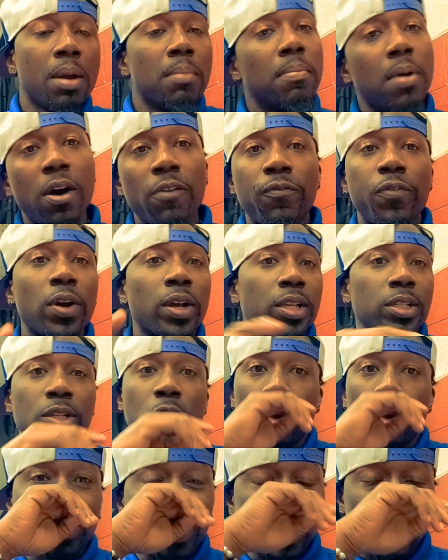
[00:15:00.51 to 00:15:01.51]
Motherfuckers
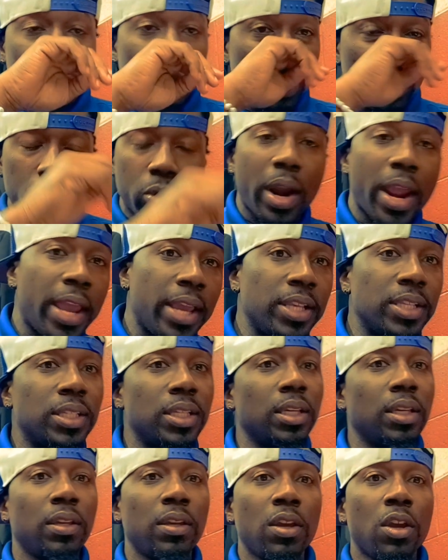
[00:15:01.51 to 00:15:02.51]
think you
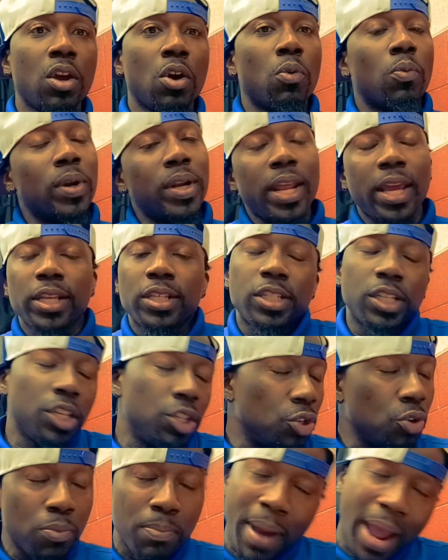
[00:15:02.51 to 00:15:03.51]
crazy when they see
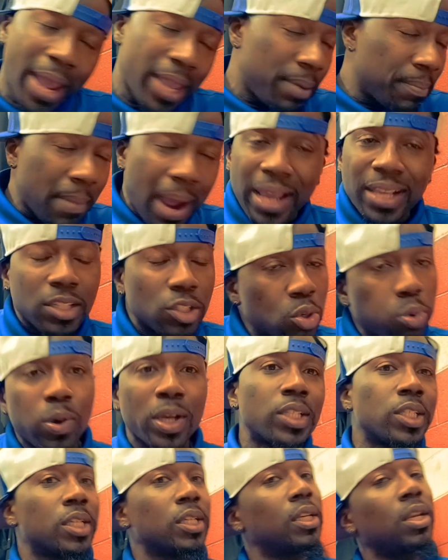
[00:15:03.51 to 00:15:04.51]
you might might
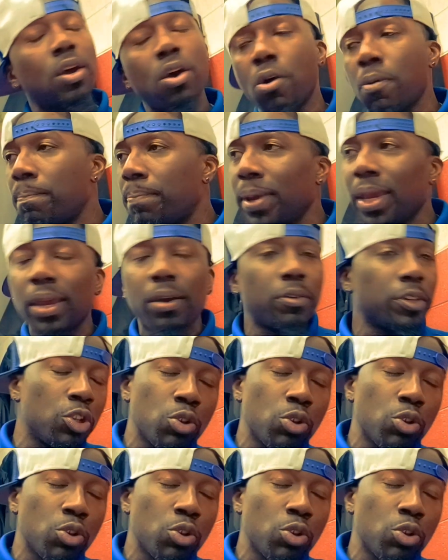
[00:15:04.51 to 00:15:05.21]
twitch a little bit.